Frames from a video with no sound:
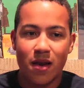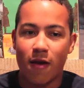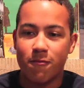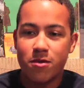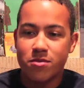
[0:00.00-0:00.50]
there
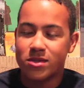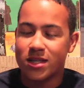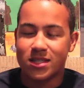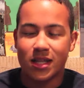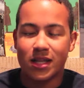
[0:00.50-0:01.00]
and we were
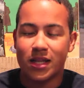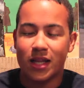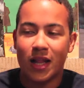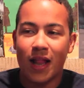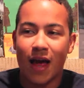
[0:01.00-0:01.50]
just
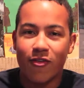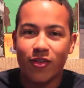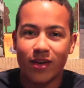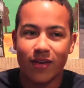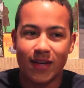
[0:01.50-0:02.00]

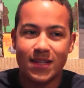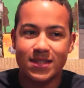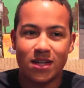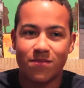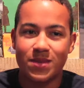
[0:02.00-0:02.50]
laughing our
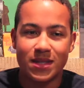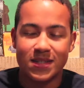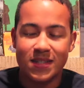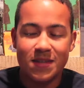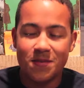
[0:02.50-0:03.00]
heads off
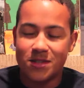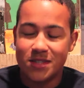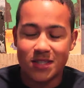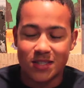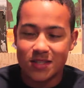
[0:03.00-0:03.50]
because it was
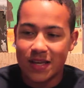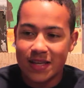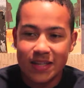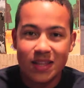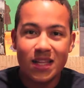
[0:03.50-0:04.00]
just
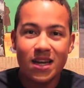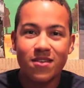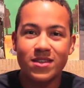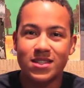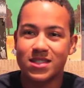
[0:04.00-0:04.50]

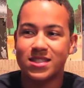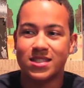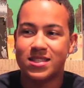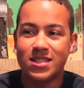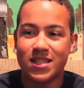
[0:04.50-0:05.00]
hilarious to
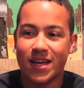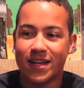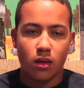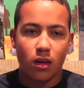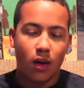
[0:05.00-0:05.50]
just see
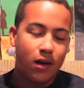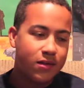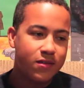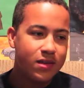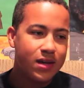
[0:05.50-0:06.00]
that.
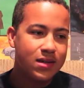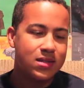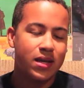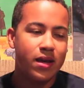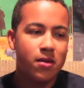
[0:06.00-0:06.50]
Honestly,
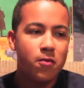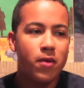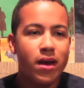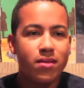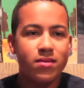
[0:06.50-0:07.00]
guys, in a
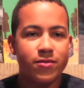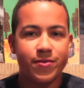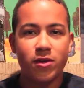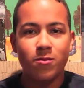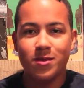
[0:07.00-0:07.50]
way this
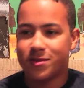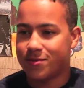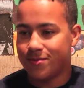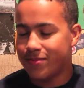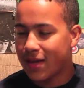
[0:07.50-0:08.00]
film
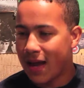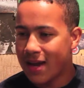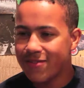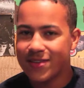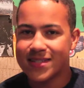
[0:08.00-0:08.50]
is
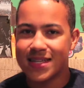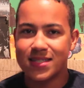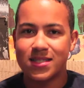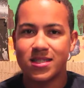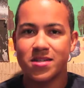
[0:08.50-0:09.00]
kind of
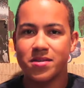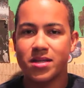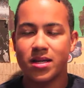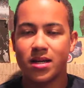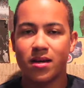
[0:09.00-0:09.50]

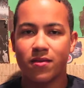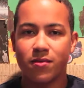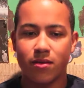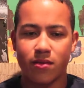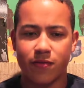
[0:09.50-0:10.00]
unnecessary
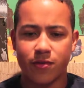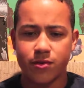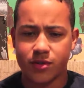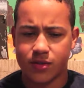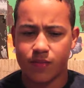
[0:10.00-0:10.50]
for the
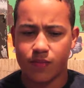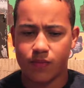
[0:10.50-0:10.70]
first